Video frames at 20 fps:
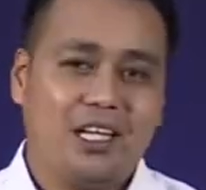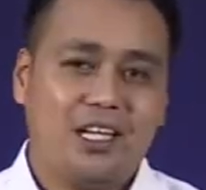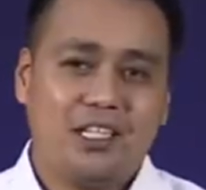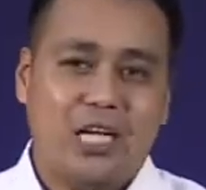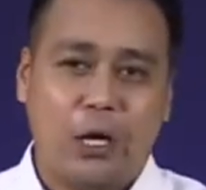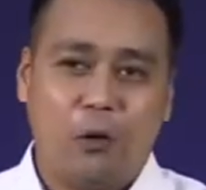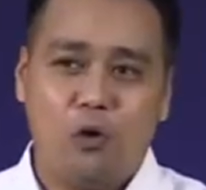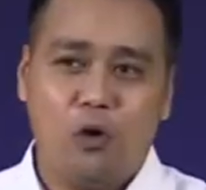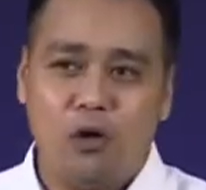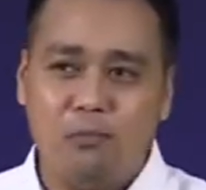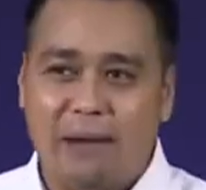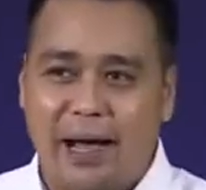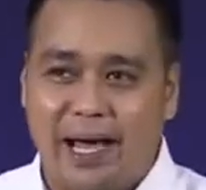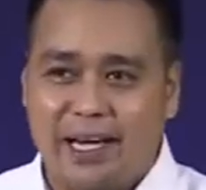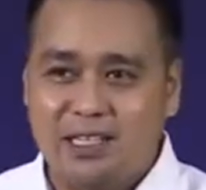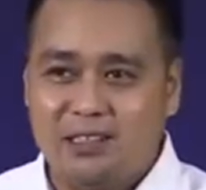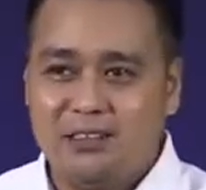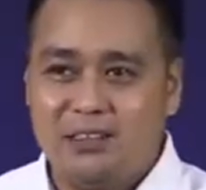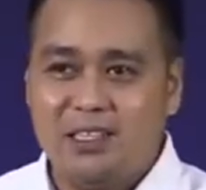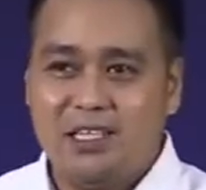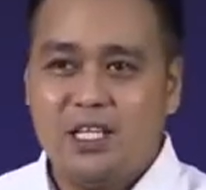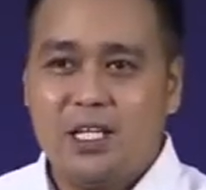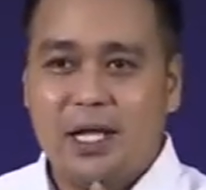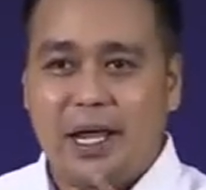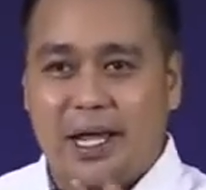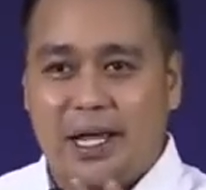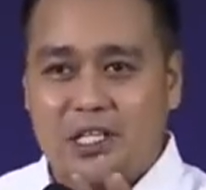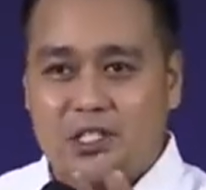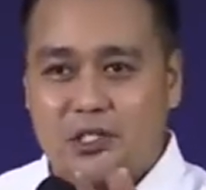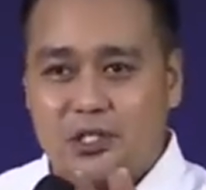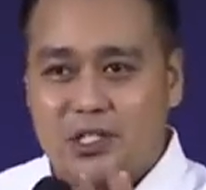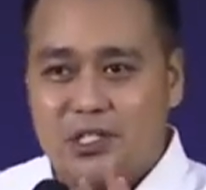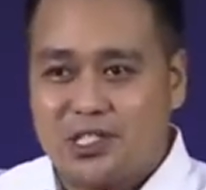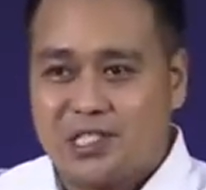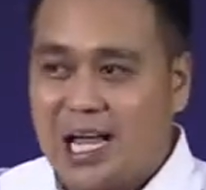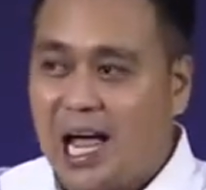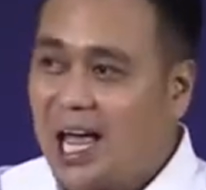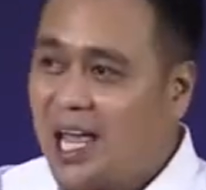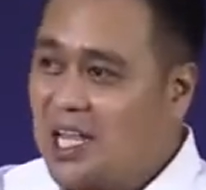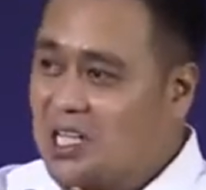The woman
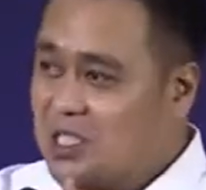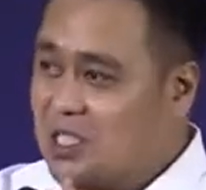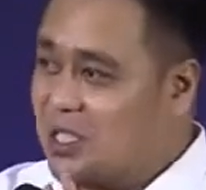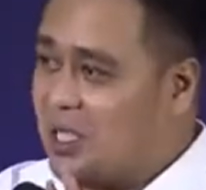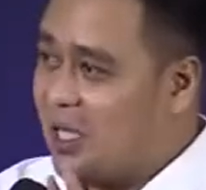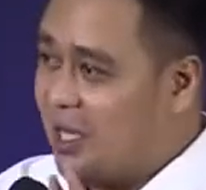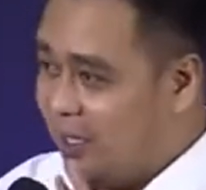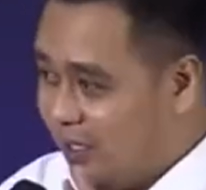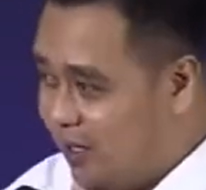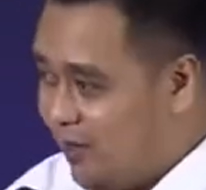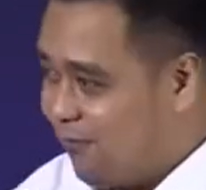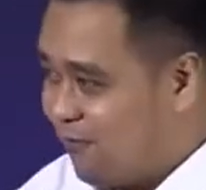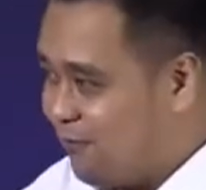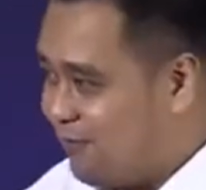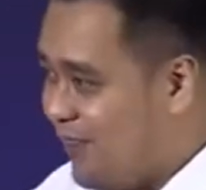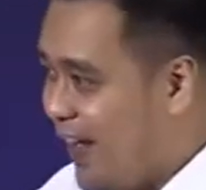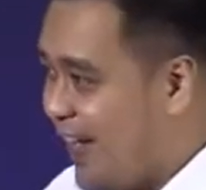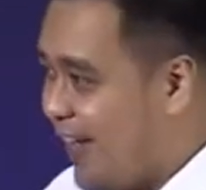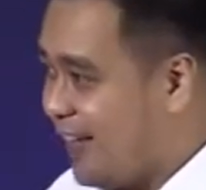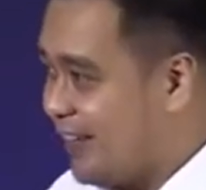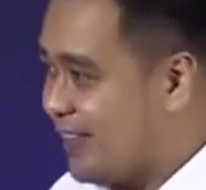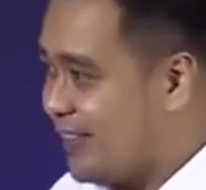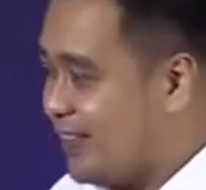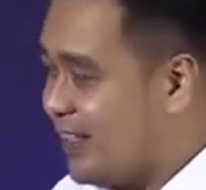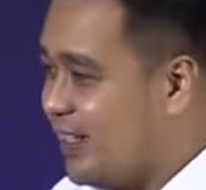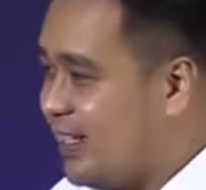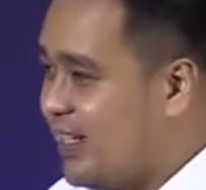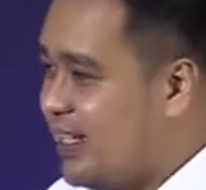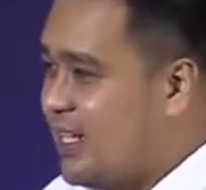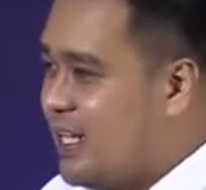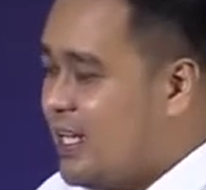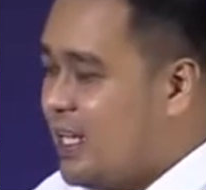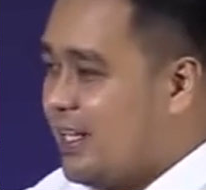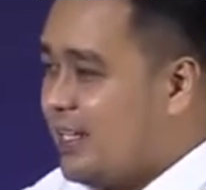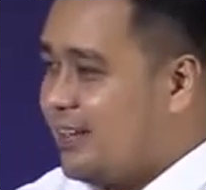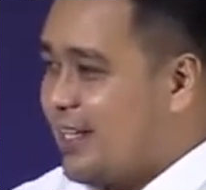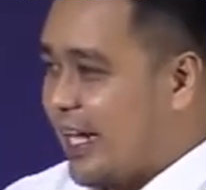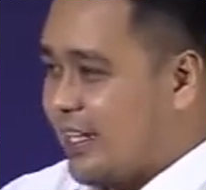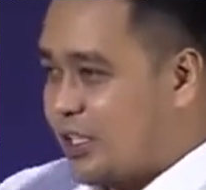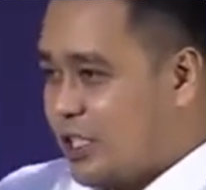exercised her faith,
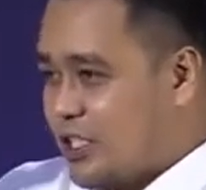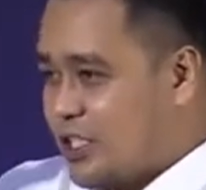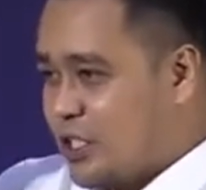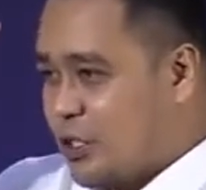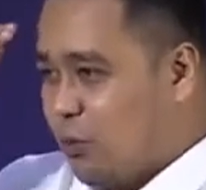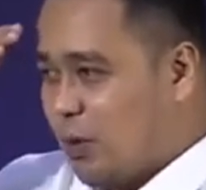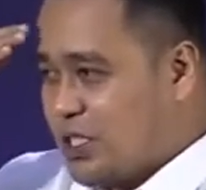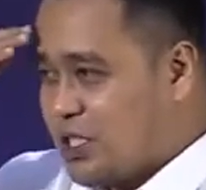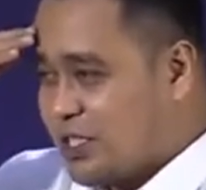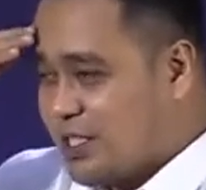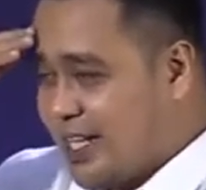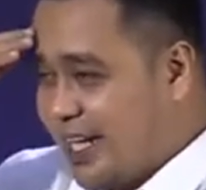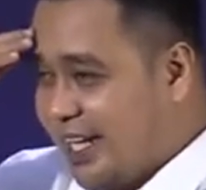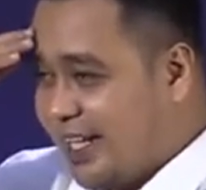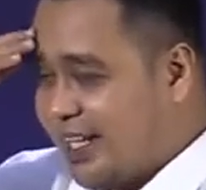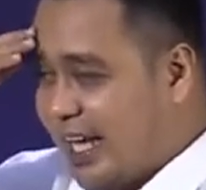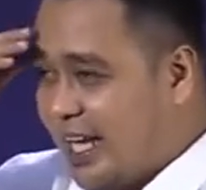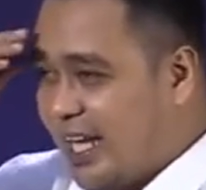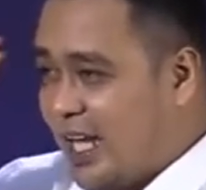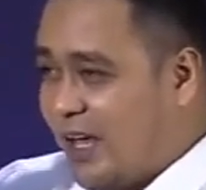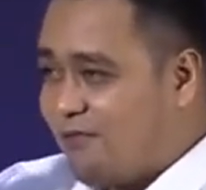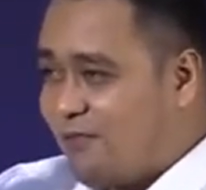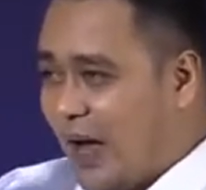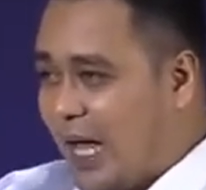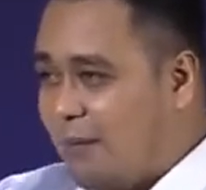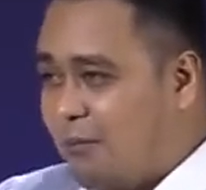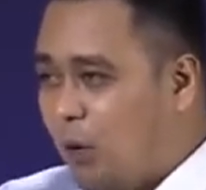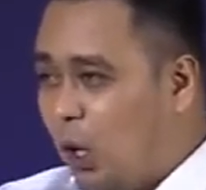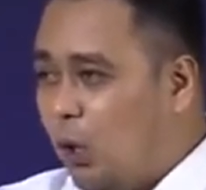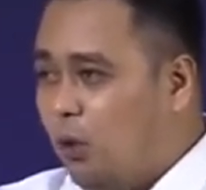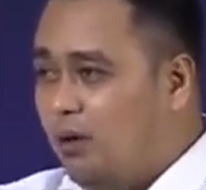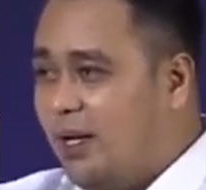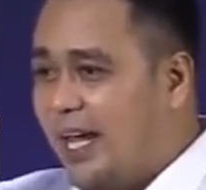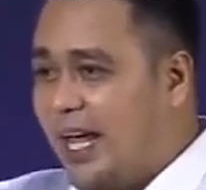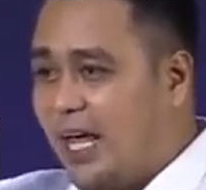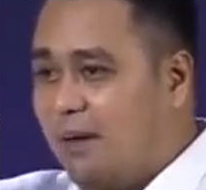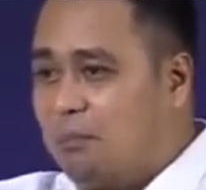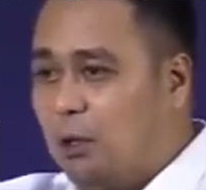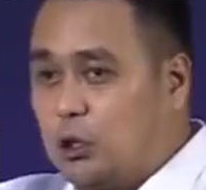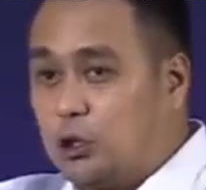that she was thinking, "If I'm only
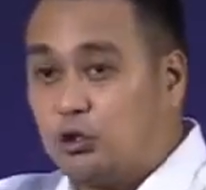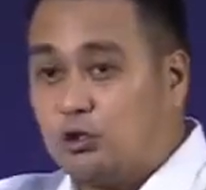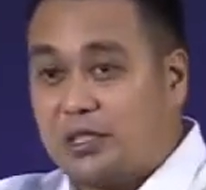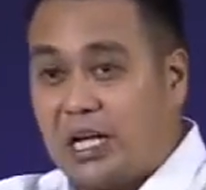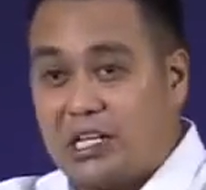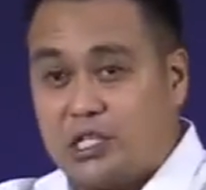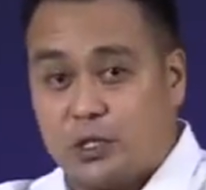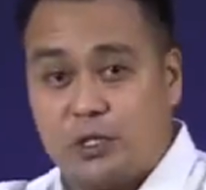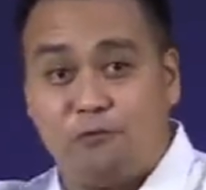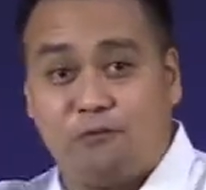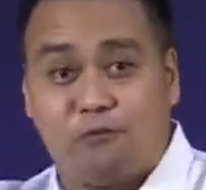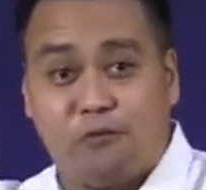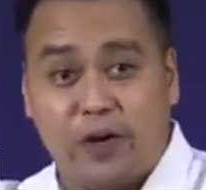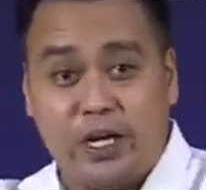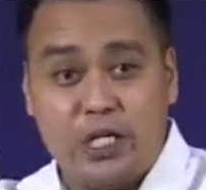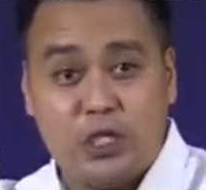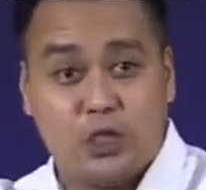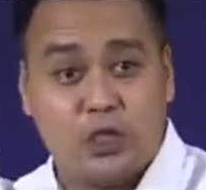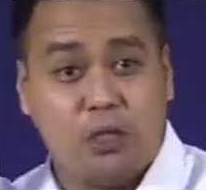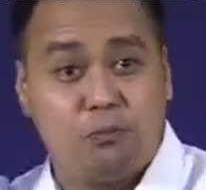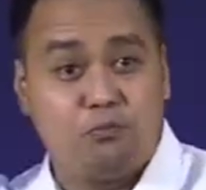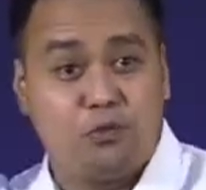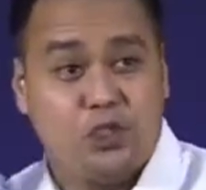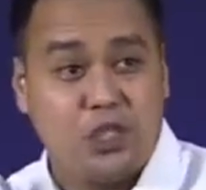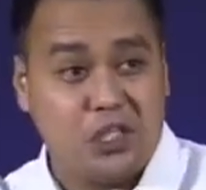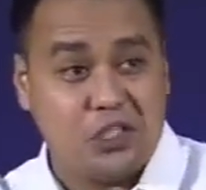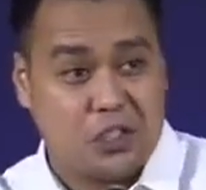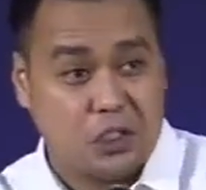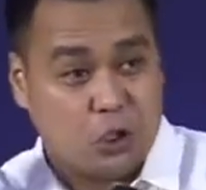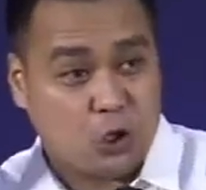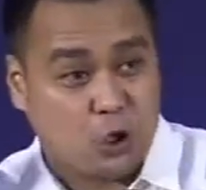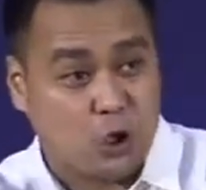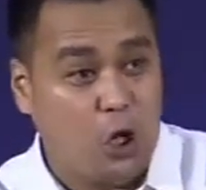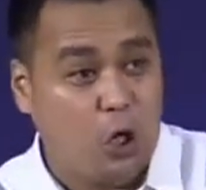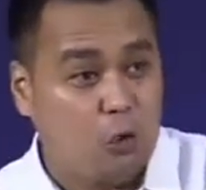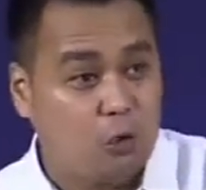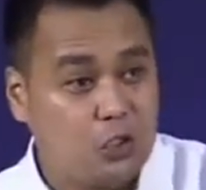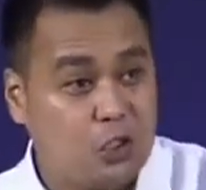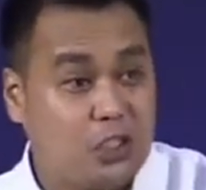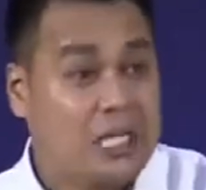able to touch the fringe of Jesus'
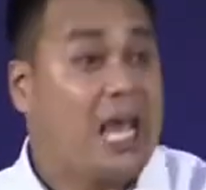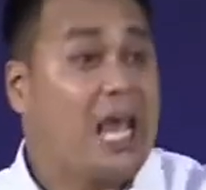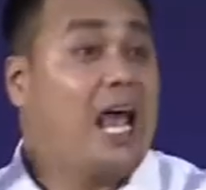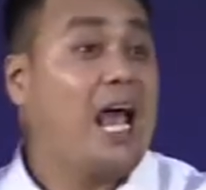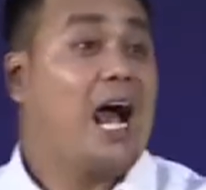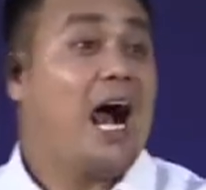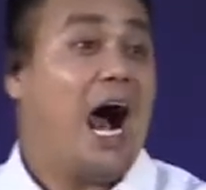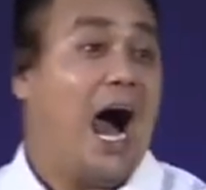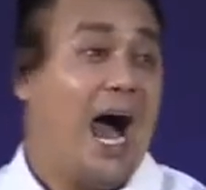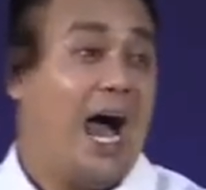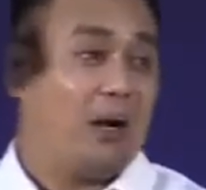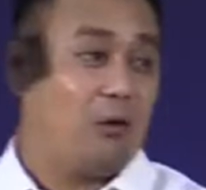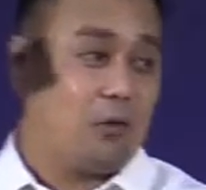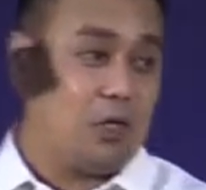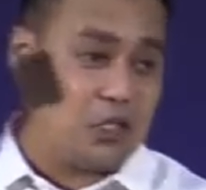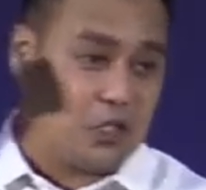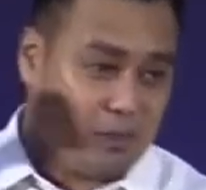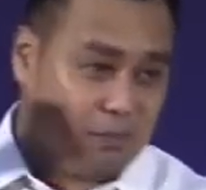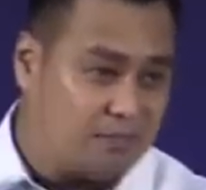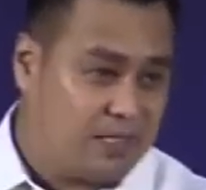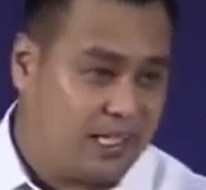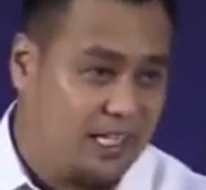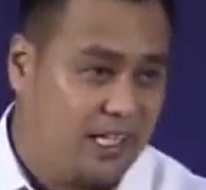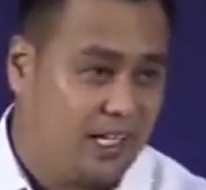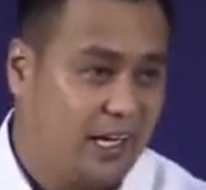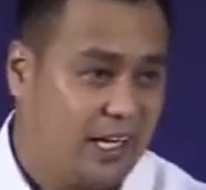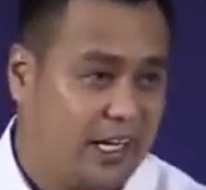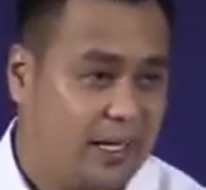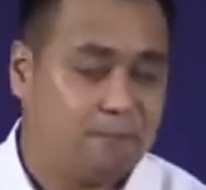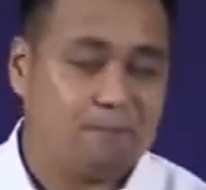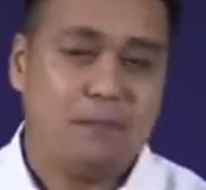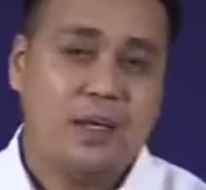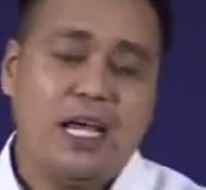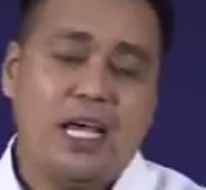clothes, I'll receive the healing."